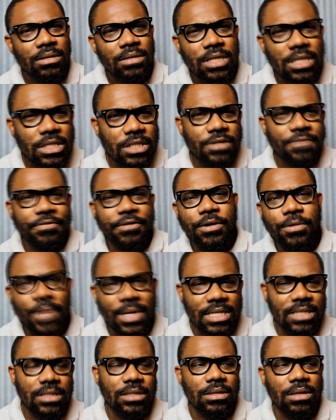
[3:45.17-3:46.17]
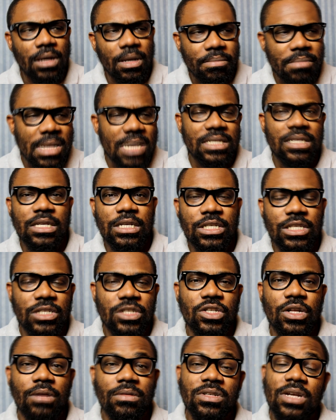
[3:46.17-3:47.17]
these frequent message
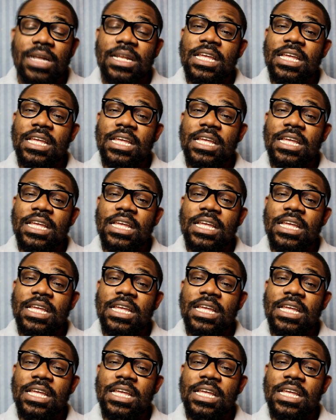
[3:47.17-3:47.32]
and stuff,